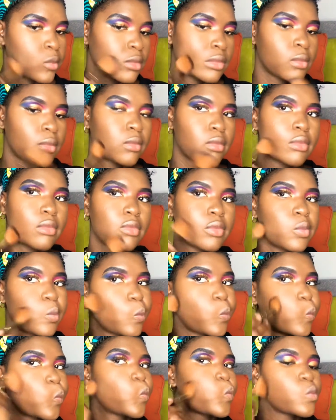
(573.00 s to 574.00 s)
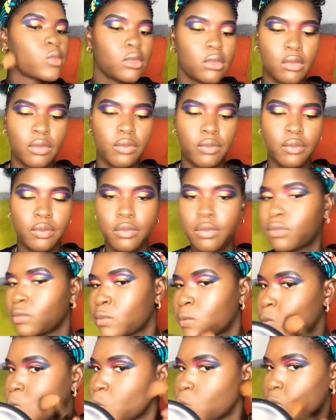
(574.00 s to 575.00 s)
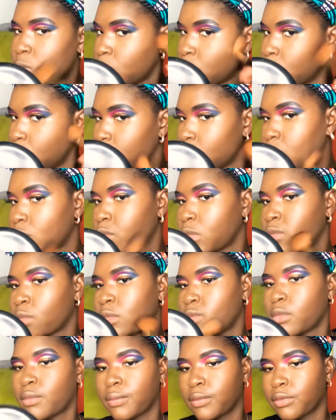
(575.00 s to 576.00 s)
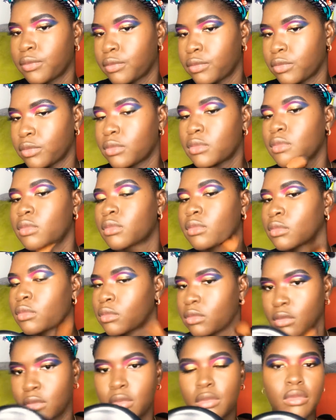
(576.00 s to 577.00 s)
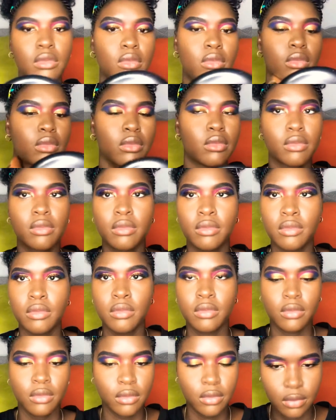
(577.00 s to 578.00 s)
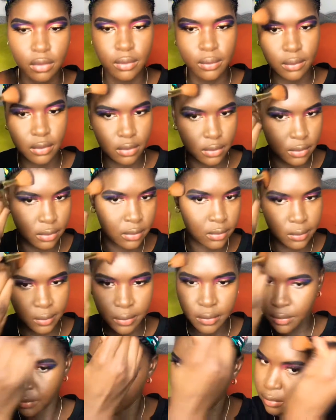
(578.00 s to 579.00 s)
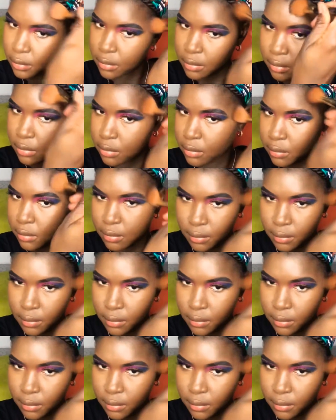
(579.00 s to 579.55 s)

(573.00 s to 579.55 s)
and I'm just gonna set all the other areas of my face that I did not set using the setting powder.